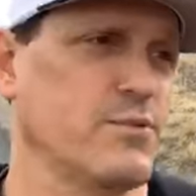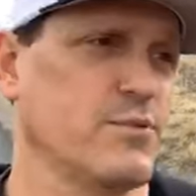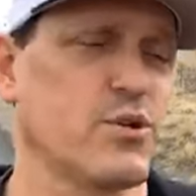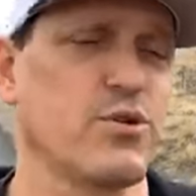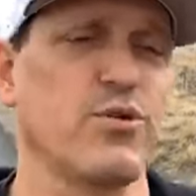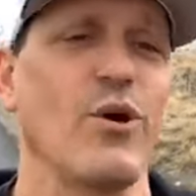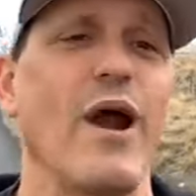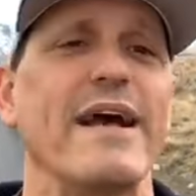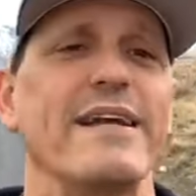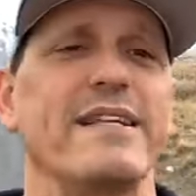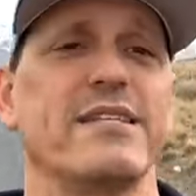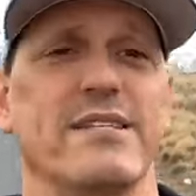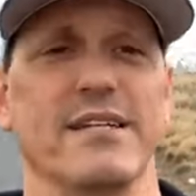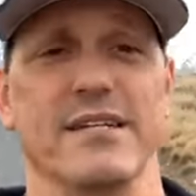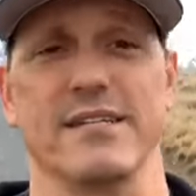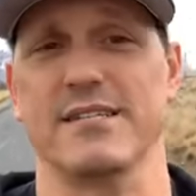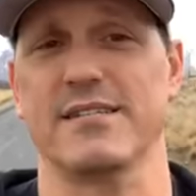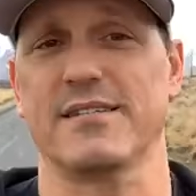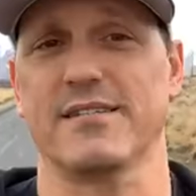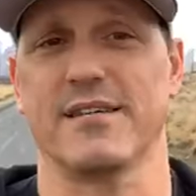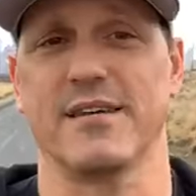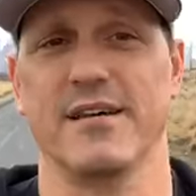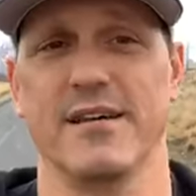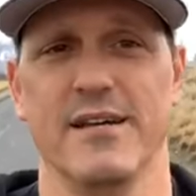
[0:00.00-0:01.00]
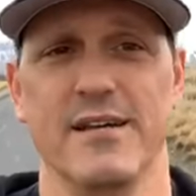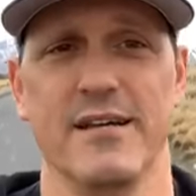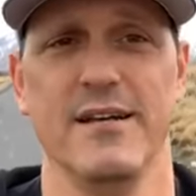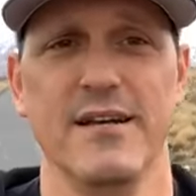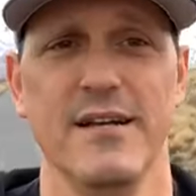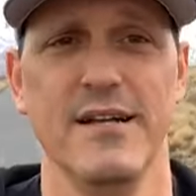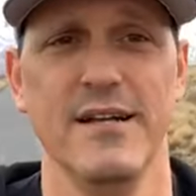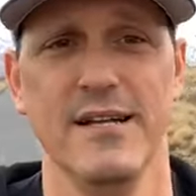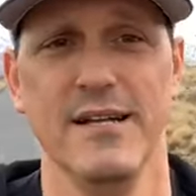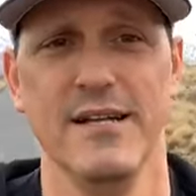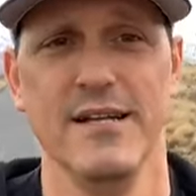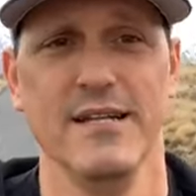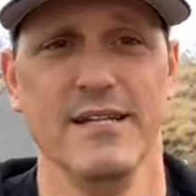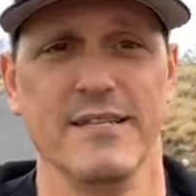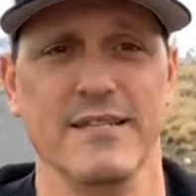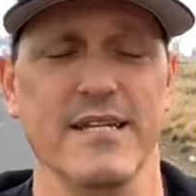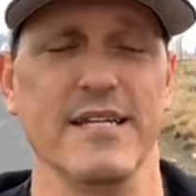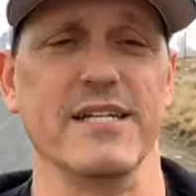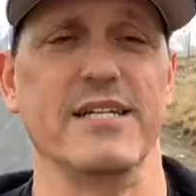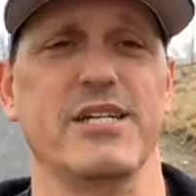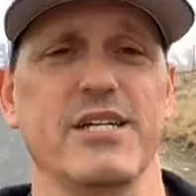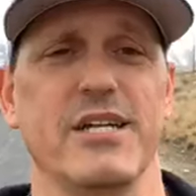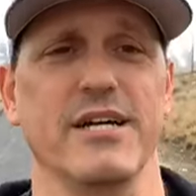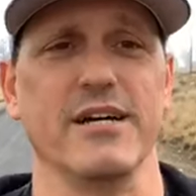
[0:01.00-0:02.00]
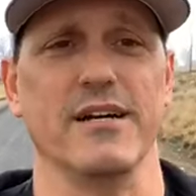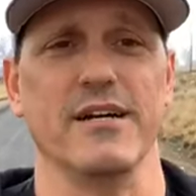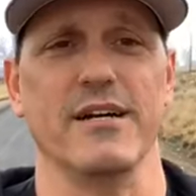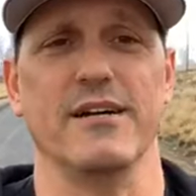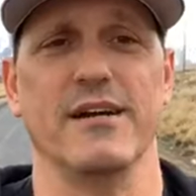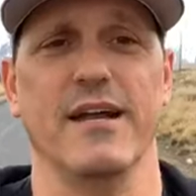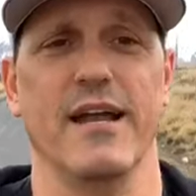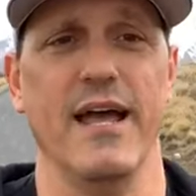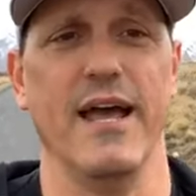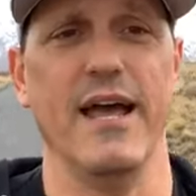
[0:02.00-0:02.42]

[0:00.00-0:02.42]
crisis this year,